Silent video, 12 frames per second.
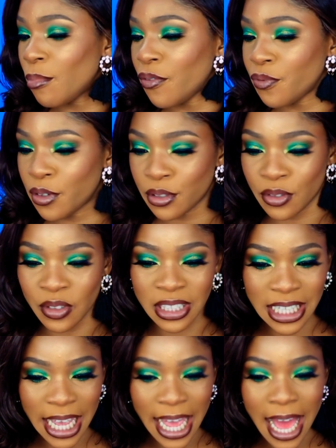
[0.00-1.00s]
But for
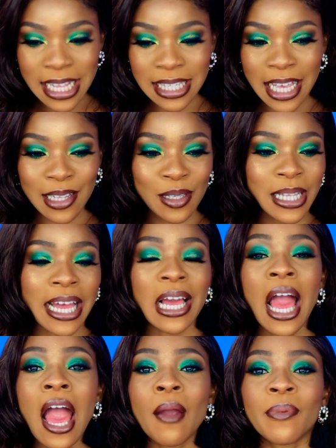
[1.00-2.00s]
today, I said to like
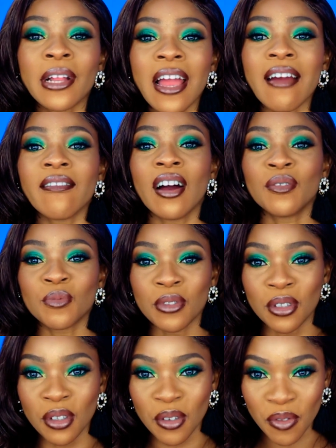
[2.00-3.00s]
play around
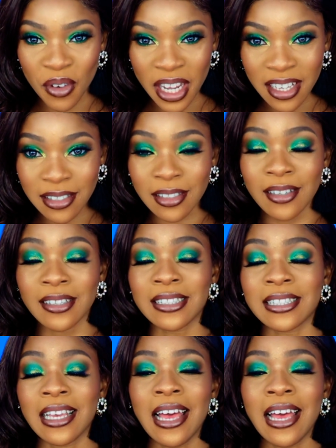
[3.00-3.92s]
with the rings because